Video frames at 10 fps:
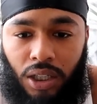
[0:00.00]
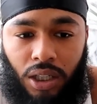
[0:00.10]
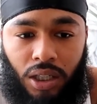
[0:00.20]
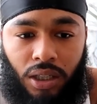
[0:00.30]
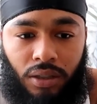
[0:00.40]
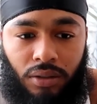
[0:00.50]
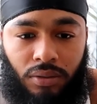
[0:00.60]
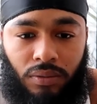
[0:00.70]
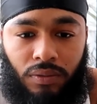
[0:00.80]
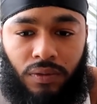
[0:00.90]
uh,
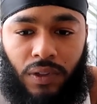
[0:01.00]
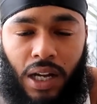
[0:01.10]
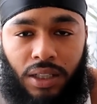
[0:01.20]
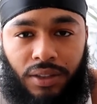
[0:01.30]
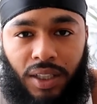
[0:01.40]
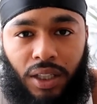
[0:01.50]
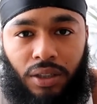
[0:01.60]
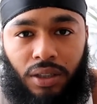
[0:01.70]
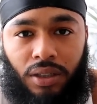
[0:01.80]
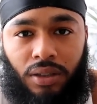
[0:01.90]

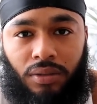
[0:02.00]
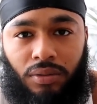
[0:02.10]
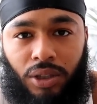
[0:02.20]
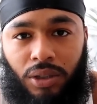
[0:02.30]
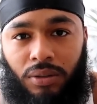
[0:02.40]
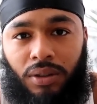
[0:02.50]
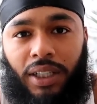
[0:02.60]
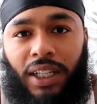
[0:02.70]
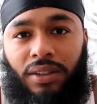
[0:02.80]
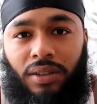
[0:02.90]
volunteer to, you know,
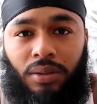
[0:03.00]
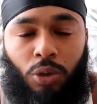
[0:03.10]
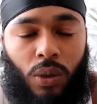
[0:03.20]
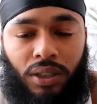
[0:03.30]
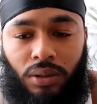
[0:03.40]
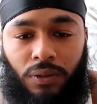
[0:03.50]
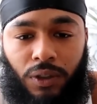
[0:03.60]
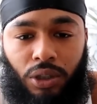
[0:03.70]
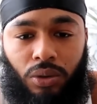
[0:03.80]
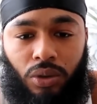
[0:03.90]
answer some questions
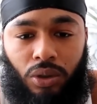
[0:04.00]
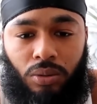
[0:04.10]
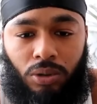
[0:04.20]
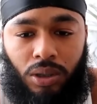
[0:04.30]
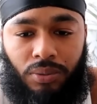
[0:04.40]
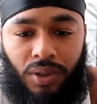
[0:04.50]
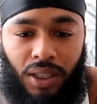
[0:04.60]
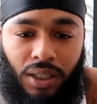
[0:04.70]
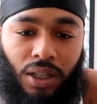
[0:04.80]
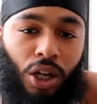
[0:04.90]
for YouTube, you know what I'm
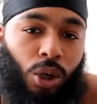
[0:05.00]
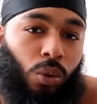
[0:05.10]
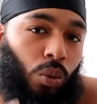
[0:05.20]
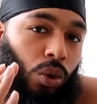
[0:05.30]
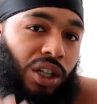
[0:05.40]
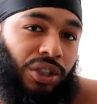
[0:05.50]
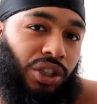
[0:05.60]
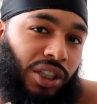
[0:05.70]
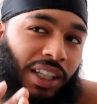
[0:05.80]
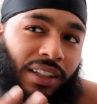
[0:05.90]
saying?
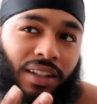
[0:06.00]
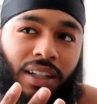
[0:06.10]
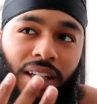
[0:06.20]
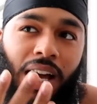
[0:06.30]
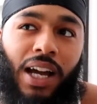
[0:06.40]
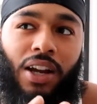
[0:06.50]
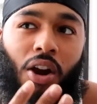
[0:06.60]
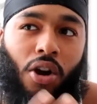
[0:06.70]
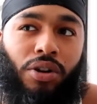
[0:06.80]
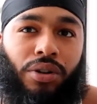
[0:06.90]
Which is a lot
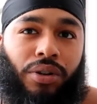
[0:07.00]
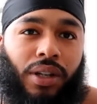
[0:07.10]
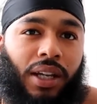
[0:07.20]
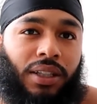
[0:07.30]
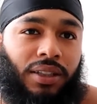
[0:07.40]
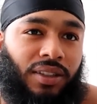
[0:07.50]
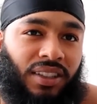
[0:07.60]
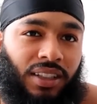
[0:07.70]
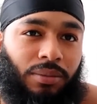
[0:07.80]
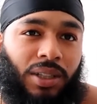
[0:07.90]
harder than it
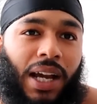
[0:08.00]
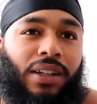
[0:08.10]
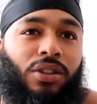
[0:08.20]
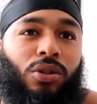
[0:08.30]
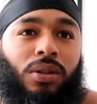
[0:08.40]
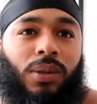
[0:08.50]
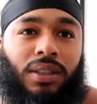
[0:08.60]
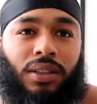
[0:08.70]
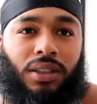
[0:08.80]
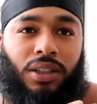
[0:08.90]
seems. I knew it
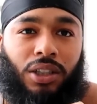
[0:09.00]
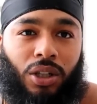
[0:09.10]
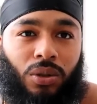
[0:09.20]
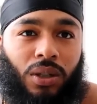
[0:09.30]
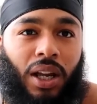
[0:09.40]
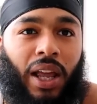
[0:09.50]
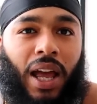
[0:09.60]
wasn't gonna go